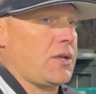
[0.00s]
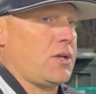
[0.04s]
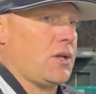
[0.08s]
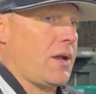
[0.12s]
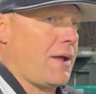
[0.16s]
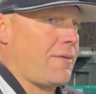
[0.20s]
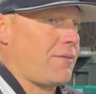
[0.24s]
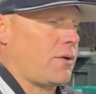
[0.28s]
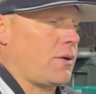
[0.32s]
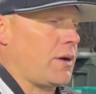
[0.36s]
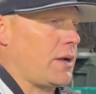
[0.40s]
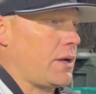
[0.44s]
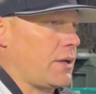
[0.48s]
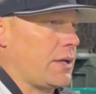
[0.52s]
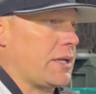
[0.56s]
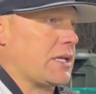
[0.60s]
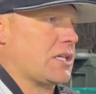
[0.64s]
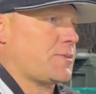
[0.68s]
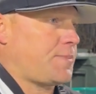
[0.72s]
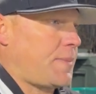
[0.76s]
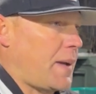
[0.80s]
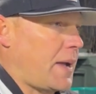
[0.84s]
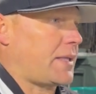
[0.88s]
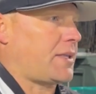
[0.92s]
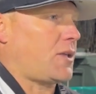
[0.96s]
You never really
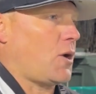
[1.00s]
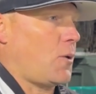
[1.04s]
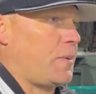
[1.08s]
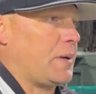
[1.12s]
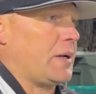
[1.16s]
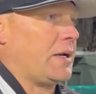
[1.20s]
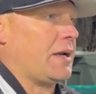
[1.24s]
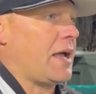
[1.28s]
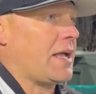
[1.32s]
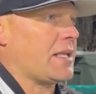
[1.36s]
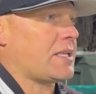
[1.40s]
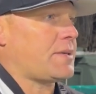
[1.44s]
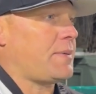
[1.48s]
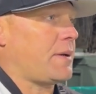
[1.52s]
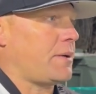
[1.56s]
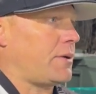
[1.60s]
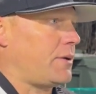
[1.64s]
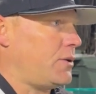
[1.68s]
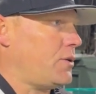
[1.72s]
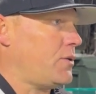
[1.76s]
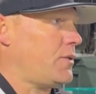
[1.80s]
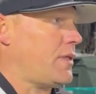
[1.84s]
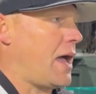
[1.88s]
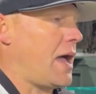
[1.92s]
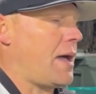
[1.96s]
expect opening night to be able
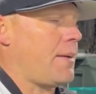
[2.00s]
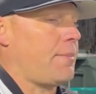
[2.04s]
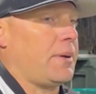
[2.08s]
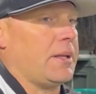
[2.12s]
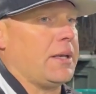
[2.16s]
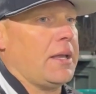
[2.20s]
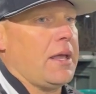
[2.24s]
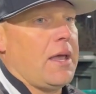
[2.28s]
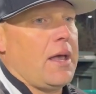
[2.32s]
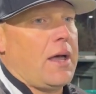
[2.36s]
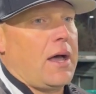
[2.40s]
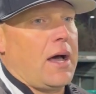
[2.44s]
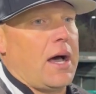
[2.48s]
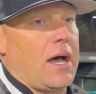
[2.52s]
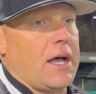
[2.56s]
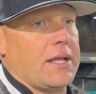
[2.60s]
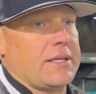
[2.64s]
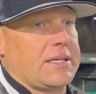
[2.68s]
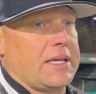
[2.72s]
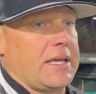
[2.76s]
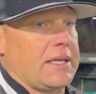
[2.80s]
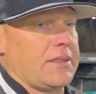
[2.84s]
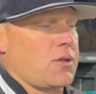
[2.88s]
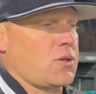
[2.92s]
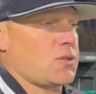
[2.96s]
to do that, but
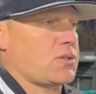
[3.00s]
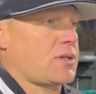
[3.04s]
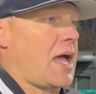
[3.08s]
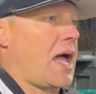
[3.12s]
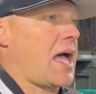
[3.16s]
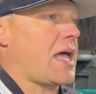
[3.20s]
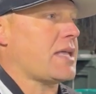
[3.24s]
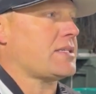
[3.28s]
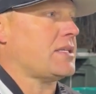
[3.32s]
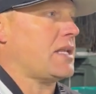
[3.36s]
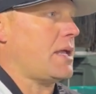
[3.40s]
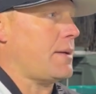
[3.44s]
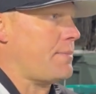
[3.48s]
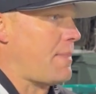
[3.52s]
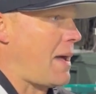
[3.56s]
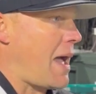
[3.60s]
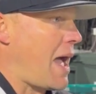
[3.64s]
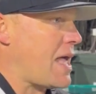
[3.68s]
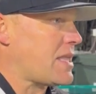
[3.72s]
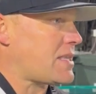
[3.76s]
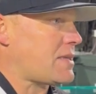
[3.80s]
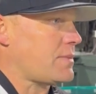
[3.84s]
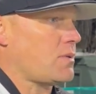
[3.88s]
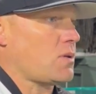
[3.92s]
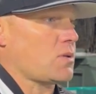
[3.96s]
to get those guys in at
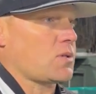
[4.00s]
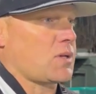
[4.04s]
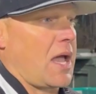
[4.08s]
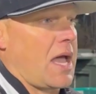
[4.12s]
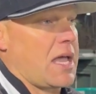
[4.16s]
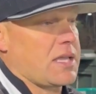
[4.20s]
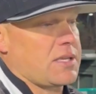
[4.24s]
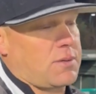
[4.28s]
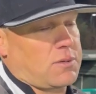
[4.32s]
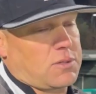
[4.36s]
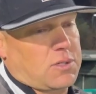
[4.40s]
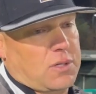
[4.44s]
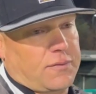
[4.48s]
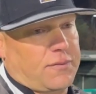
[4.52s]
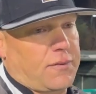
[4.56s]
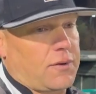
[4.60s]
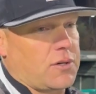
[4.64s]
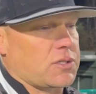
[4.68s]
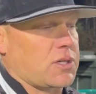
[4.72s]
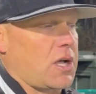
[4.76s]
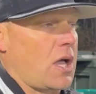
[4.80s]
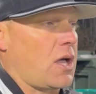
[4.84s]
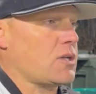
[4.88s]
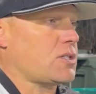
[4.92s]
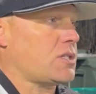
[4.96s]
bat, some of those guys, it was their
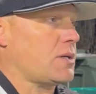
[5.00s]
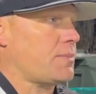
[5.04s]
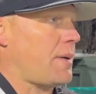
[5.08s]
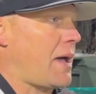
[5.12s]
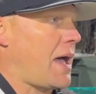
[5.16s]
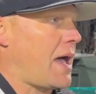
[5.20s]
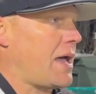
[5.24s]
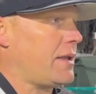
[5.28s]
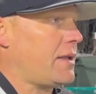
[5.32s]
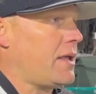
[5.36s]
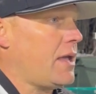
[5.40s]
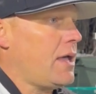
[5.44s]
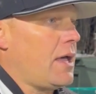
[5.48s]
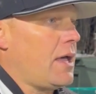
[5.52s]
first college at bat,